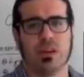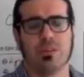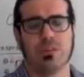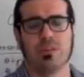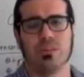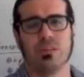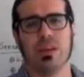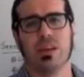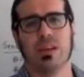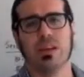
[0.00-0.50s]
have
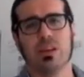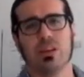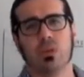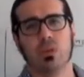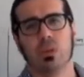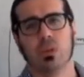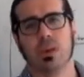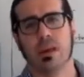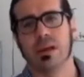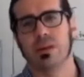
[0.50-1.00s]
to take
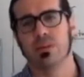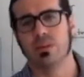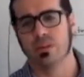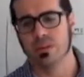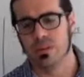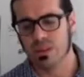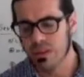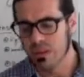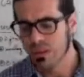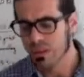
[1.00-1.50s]
into
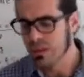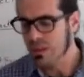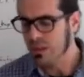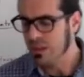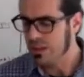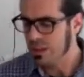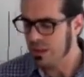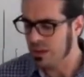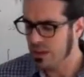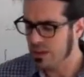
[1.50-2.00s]
account
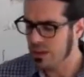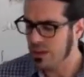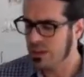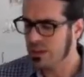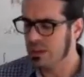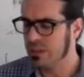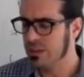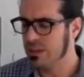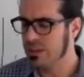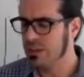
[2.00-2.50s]

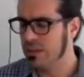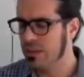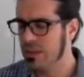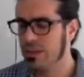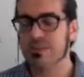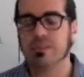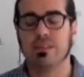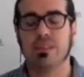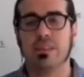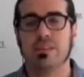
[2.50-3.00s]

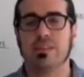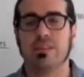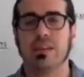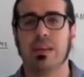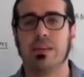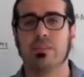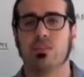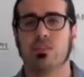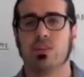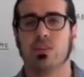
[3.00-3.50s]
if the
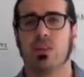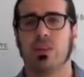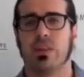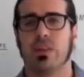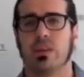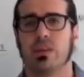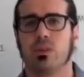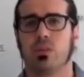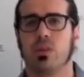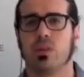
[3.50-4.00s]
sensor or
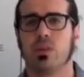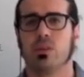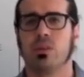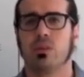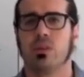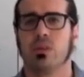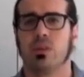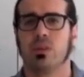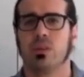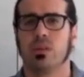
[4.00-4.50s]
the
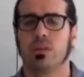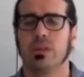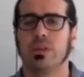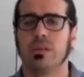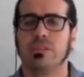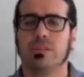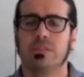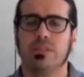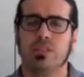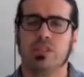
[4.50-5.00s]
actuator
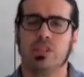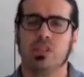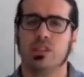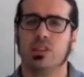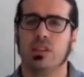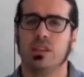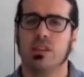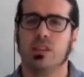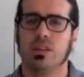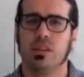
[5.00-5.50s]
needs
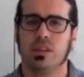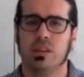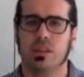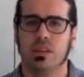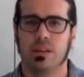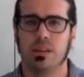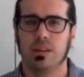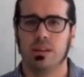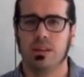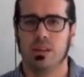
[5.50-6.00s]
digital
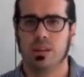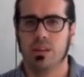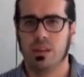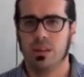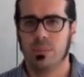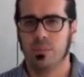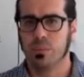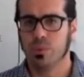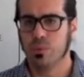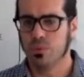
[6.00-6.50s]

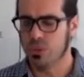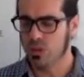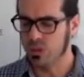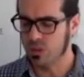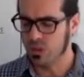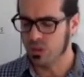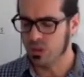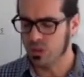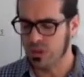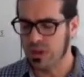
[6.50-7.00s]
input
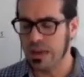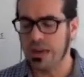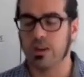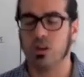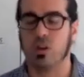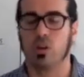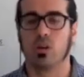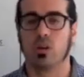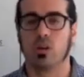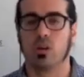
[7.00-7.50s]
or
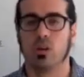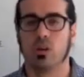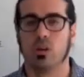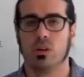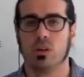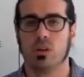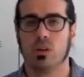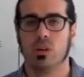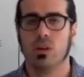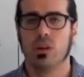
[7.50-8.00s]
analog.
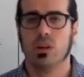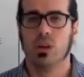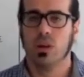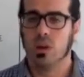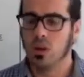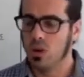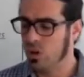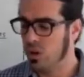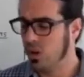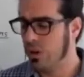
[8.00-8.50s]

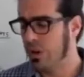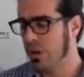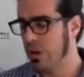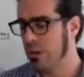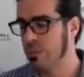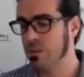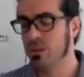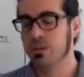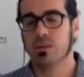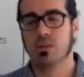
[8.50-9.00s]
Or
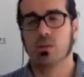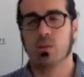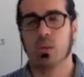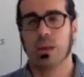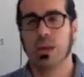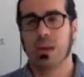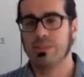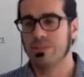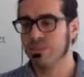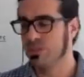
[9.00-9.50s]
even
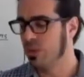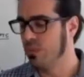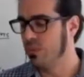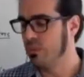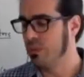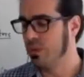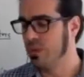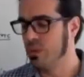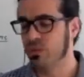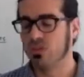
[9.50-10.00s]
we have
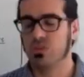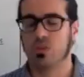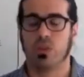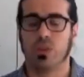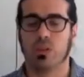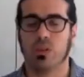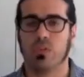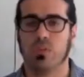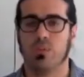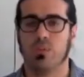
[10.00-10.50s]
some pins for